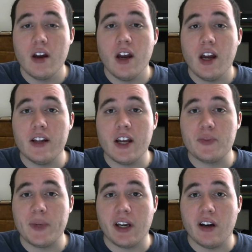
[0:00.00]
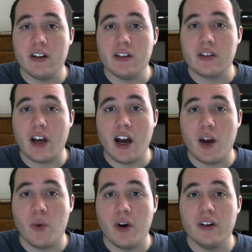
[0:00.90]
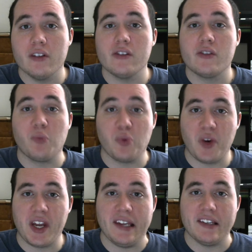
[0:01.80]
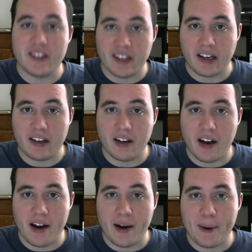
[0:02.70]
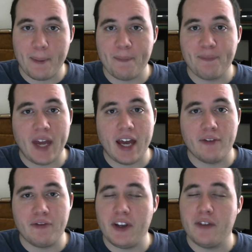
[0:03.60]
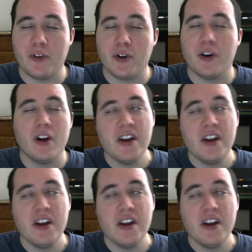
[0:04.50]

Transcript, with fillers: and that's because I was pretty sick. Um, I had a fever,